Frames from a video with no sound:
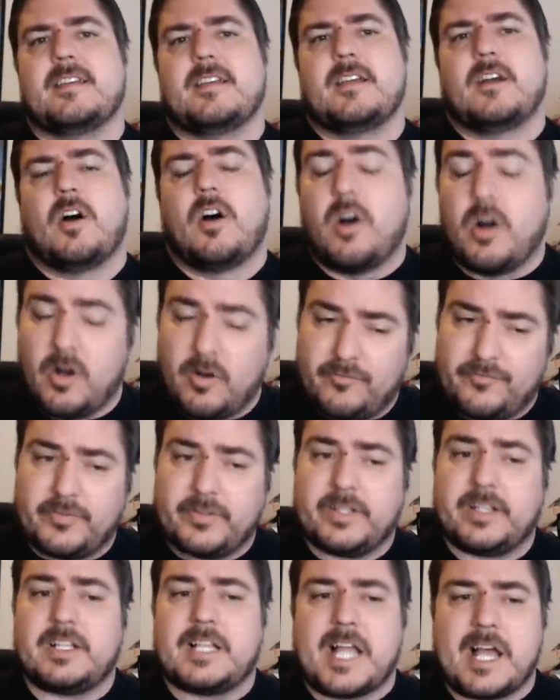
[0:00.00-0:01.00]
Hopefully
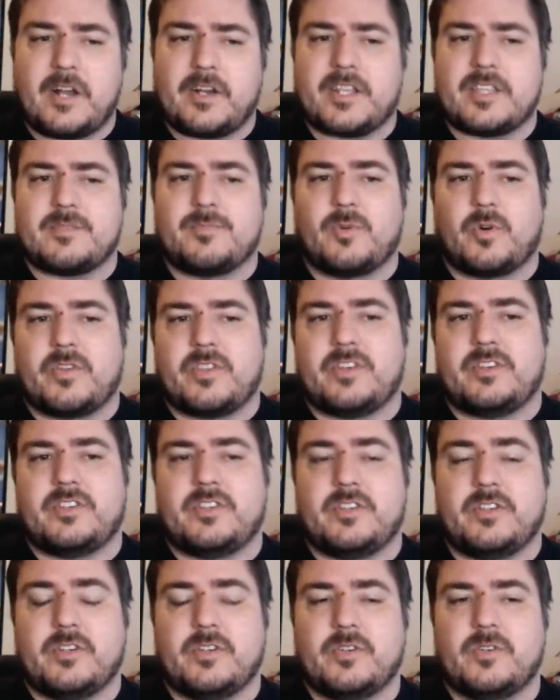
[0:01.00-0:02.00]
Cloud gets more than
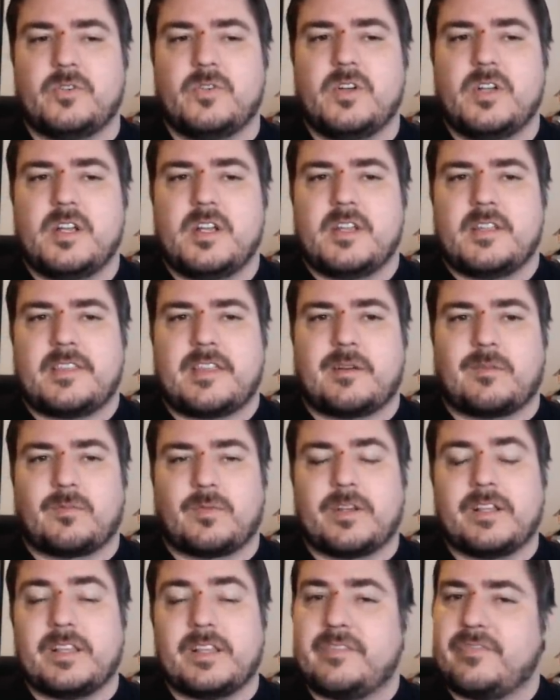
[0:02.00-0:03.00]
2. That
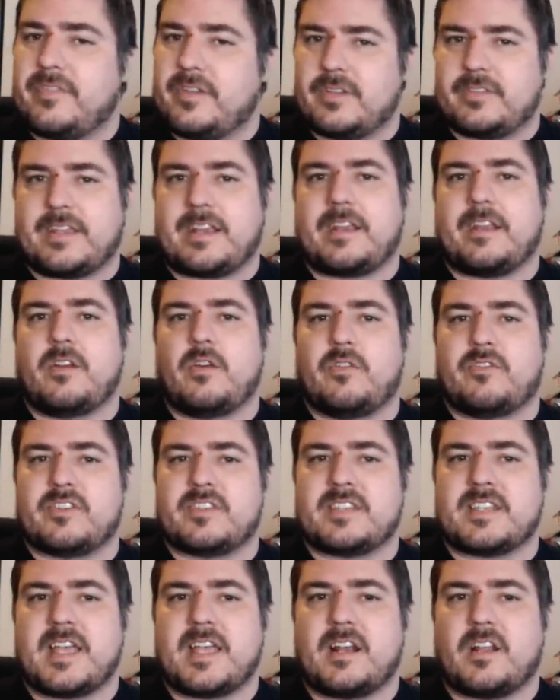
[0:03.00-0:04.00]
really feels like an
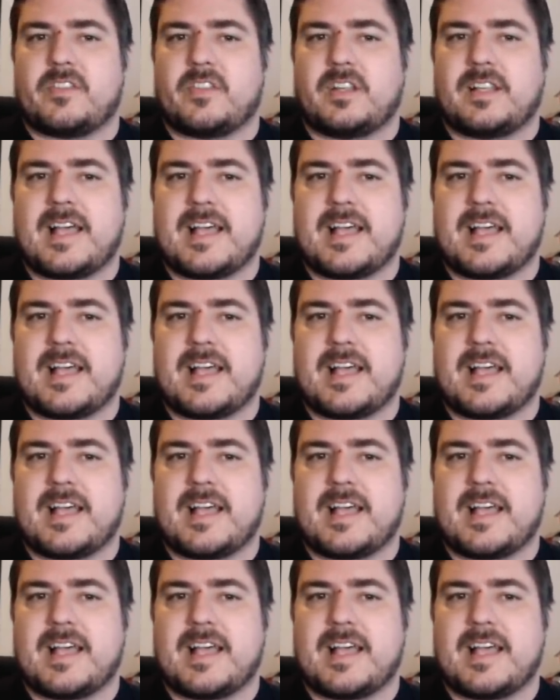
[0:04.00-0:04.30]
oversight on the last